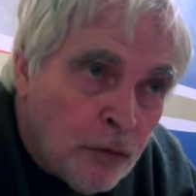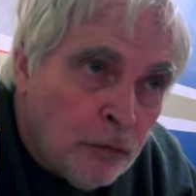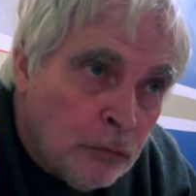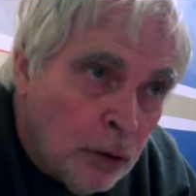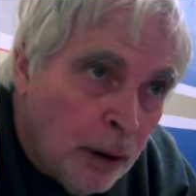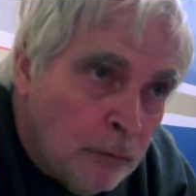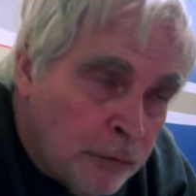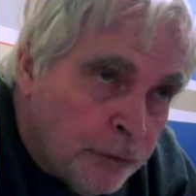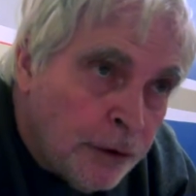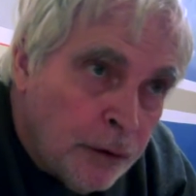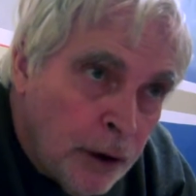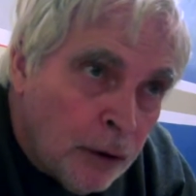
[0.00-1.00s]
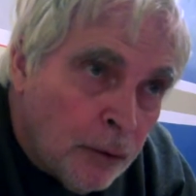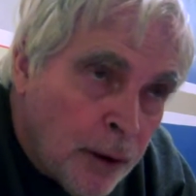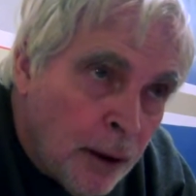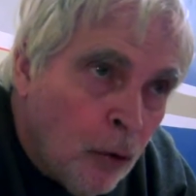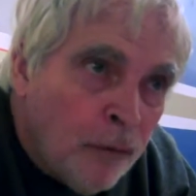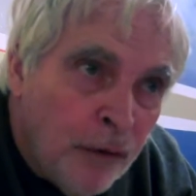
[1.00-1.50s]
This was for yellow
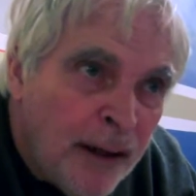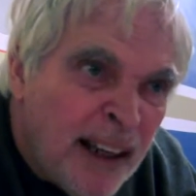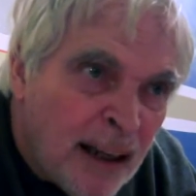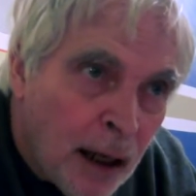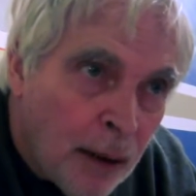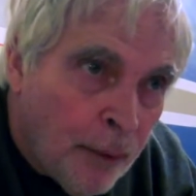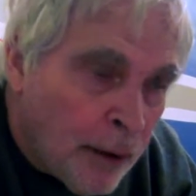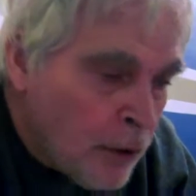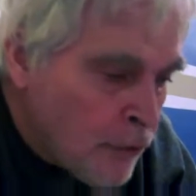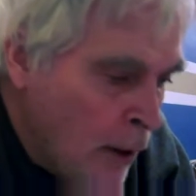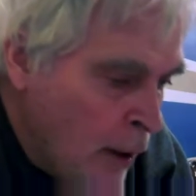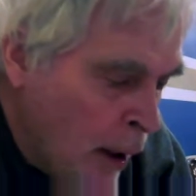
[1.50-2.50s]
cab, or for any cab, I guess.